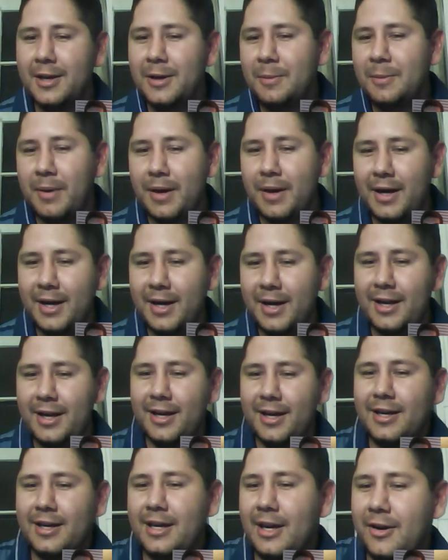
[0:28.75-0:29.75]

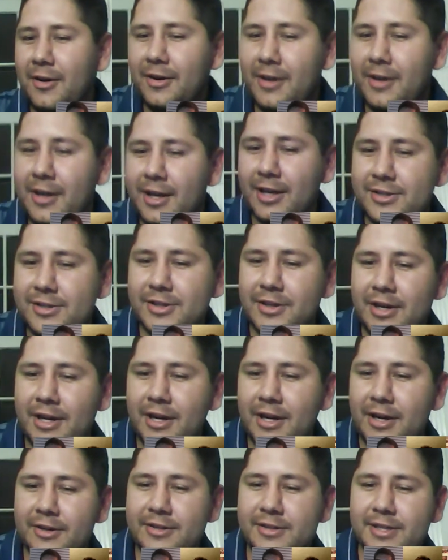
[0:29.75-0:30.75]
by Gary Kester,
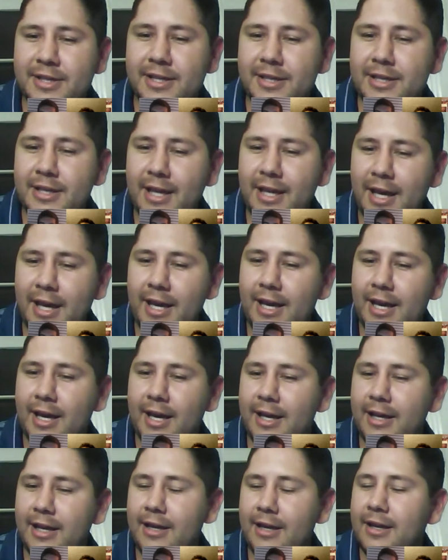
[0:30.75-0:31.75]
Harrison,
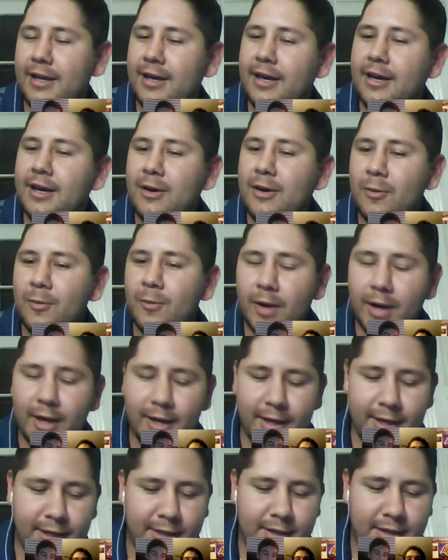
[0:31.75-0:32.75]
and
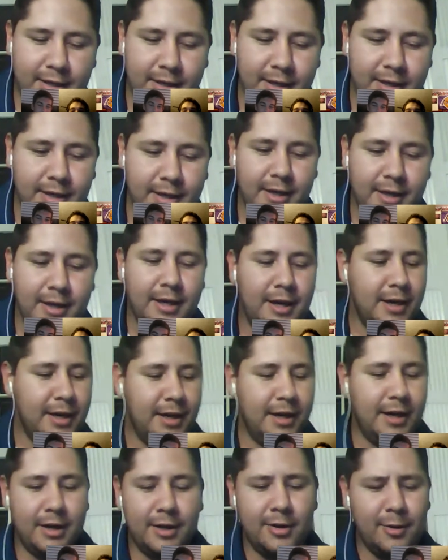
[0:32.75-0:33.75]
Ryan.
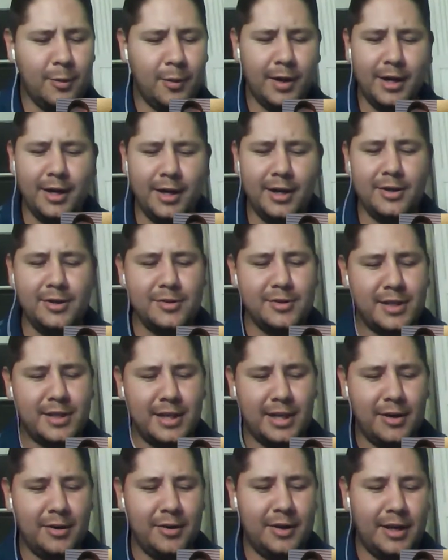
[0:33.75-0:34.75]
I don't know why I use
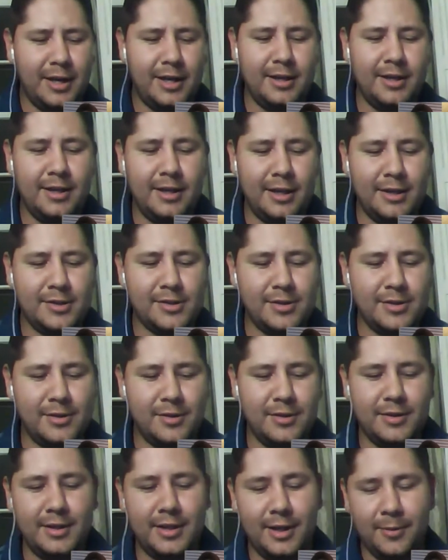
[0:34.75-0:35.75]
Gary and
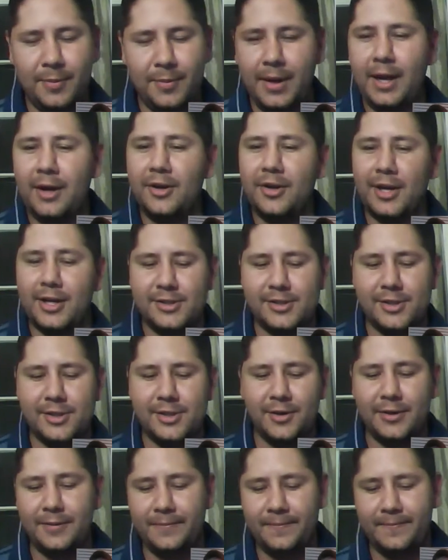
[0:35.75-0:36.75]
Kester in there, but how are you guys
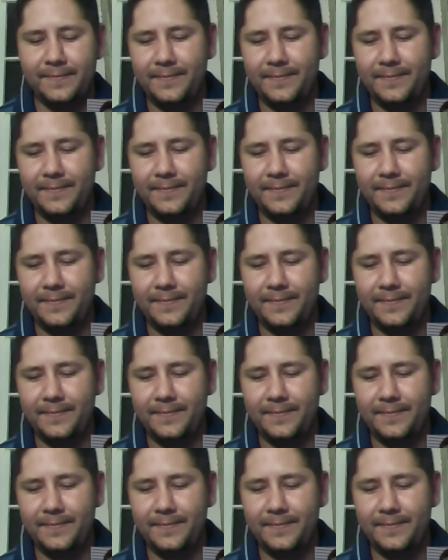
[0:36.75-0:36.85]
doing?